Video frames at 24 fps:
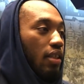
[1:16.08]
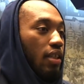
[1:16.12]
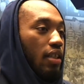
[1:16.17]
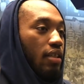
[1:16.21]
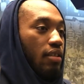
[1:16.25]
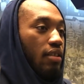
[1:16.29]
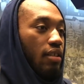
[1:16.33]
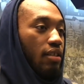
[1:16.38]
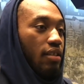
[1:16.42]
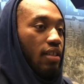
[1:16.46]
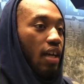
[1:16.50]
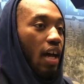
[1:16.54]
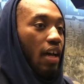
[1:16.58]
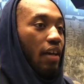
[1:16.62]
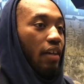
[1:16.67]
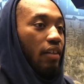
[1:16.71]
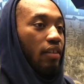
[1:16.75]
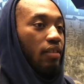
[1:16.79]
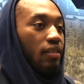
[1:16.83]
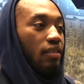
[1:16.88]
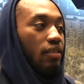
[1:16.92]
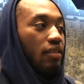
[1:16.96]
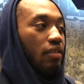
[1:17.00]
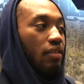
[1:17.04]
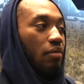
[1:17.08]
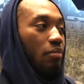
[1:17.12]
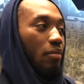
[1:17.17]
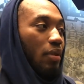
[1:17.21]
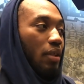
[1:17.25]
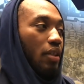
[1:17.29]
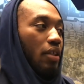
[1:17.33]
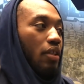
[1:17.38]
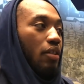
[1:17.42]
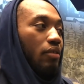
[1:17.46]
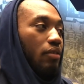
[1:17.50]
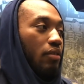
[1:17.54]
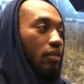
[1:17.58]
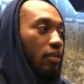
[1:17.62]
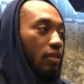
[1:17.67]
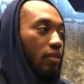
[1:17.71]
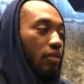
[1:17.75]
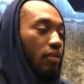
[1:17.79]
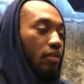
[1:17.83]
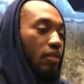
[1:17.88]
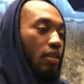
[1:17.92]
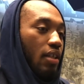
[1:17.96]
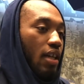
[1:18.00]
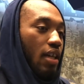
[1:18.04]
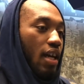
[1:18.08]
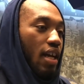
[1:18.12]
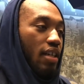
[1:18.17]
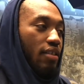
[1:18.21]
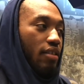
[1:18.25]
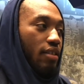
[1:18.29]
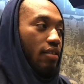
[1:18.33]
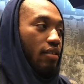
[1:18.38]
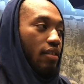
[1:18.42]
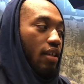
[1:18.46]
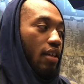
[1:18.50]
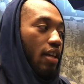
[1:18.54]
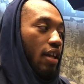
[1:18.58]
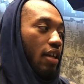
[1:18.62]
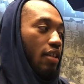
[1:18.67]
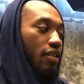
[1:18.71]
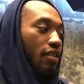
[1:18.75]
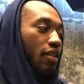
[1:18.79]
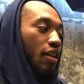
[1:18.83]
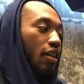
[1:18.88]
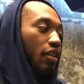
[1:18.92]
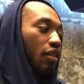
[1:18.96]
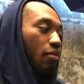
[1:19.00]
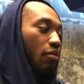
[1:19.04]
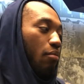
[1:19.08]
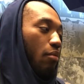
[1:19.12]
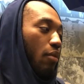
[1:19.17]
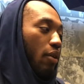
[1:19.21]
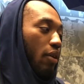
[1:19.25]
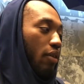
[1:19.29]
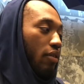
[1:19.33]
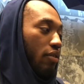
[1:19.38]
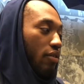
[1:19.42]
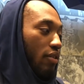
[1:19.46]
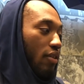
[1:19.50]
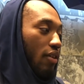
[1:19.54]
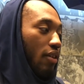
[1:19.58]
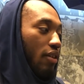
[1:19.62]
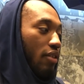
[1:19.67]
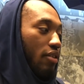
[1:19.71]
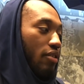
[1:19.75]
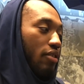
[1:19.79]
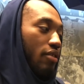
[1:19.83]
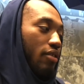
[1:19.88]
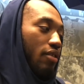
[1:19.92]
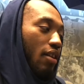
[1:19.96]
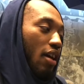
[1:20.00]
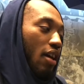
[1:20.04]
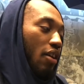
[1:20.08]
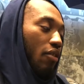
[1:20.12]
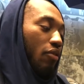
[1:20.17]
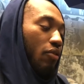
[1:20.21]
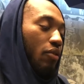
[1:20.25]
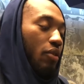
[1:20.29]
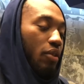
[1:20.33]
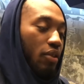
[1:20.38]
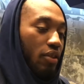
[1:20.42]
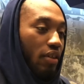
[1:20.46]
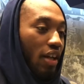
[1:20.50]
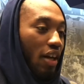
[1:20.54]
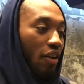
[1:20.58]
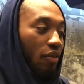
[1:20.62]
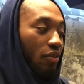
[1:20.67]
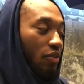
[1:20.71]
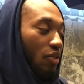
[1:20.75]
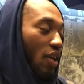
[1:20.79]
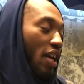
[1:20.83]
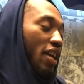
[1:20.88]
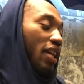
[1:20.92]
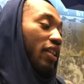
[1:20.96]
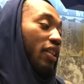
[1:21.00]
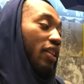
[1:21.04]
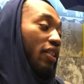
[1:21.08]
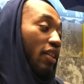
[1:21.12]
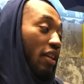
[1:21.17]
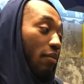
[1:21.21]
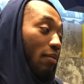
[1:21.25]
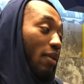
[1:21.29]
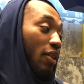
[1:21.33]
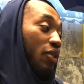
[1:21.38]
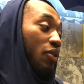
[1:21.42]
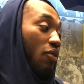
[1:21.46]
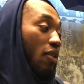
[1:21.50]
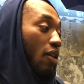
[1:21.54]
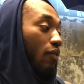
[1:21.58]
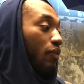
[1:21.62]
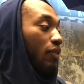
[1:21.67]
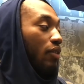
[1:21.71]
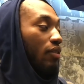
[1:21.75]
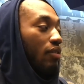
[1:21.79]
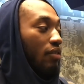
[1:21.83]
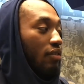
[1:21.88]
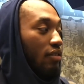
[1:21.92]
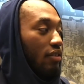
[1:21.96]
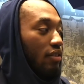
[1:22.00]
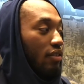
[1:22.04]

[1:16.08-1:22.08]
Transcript: it's exciting, but, you know, as I said, the hay's not in the barn, so I don't try not to think about it too often.